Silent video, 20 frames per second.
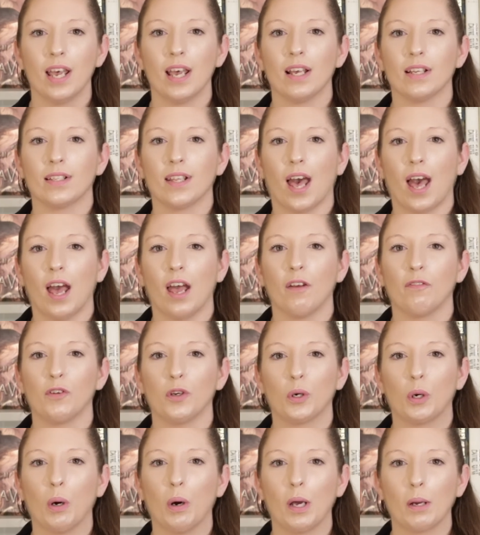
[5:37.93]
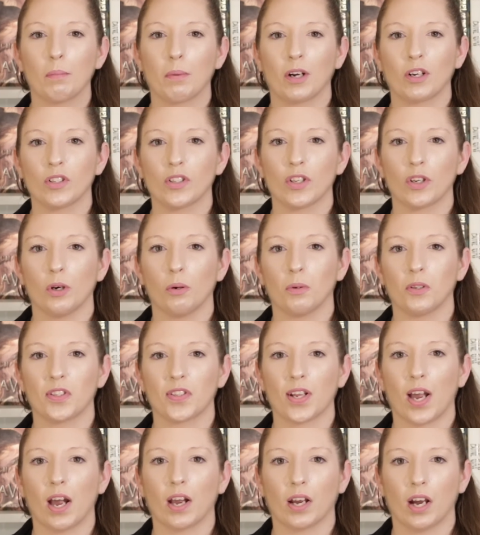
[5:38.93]
is that if you go on
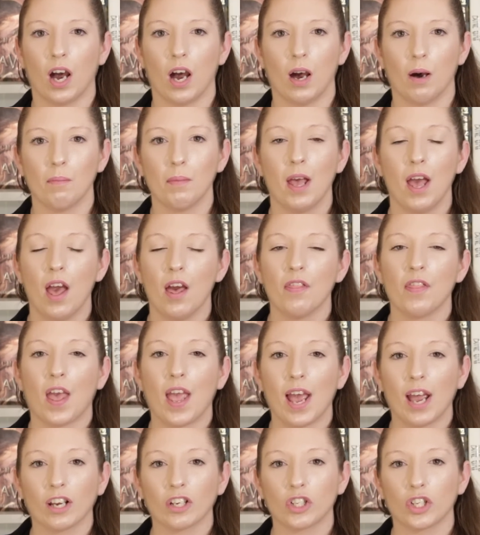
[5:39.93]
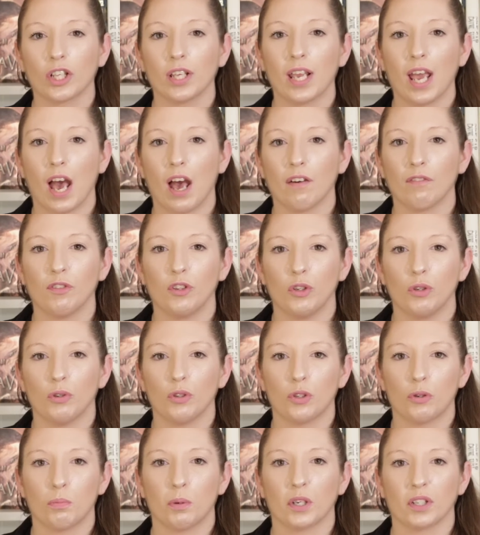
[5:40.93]
barnesandnobles.com, they actually have
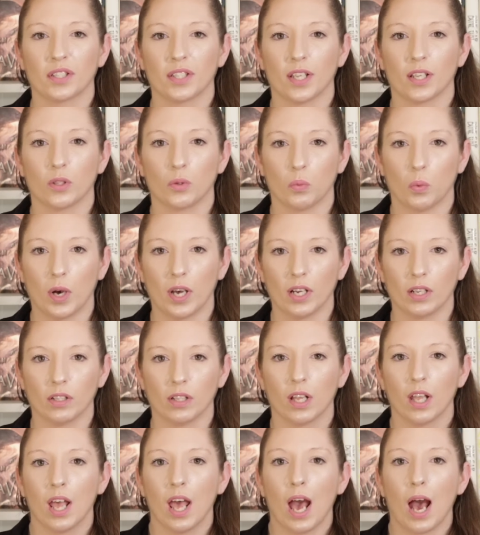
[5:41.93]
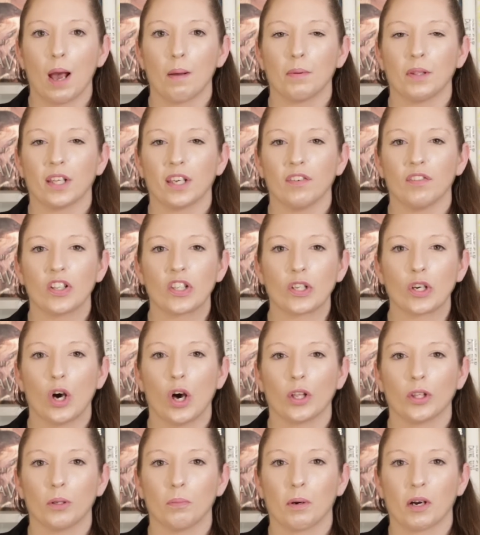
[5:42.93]
used books as well. I believe it's
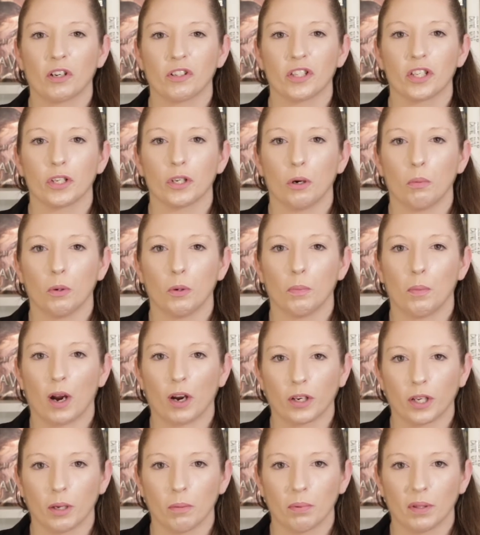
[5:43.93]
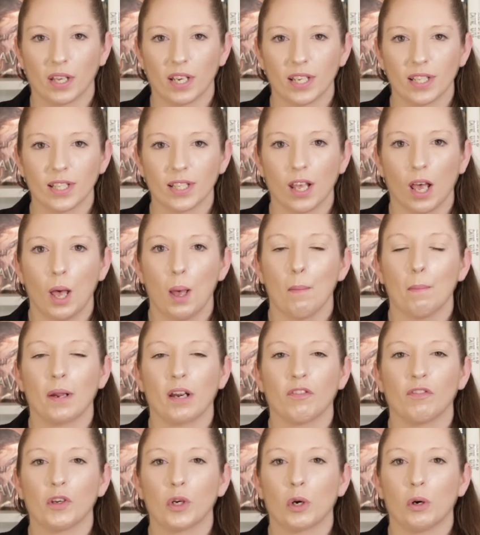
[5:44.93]
called the Barnes & Noble Marketplace,
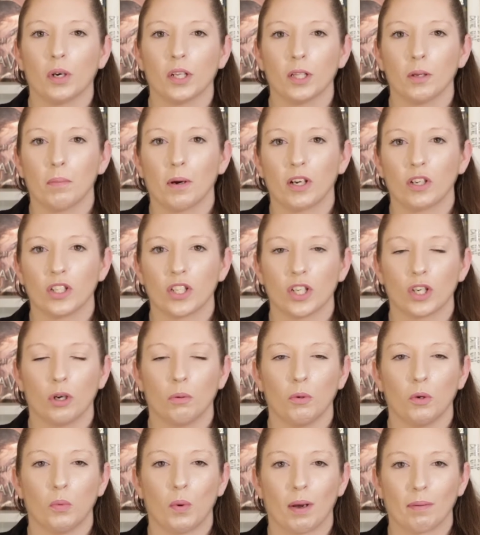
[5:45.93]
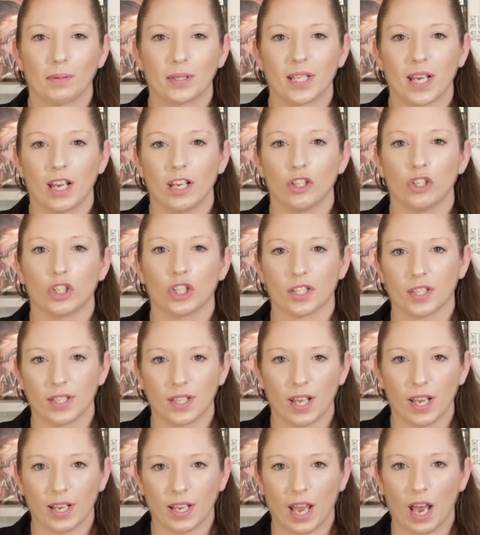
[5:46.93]
but if you go on the Barnes & Noble website,
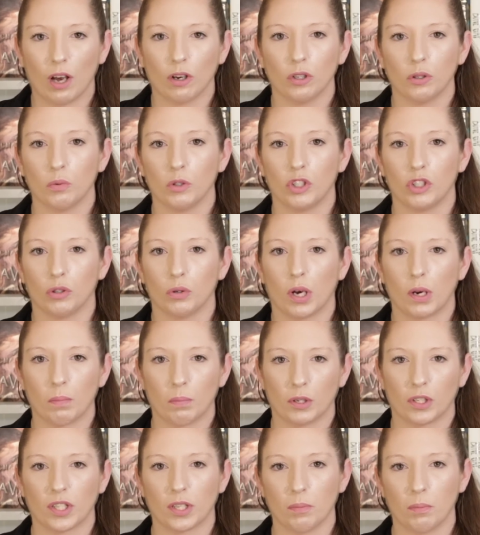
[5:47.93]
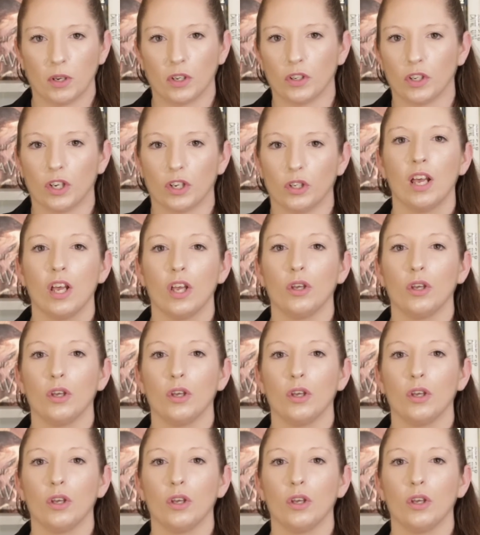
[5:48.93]
just like how you would do on Books A Million,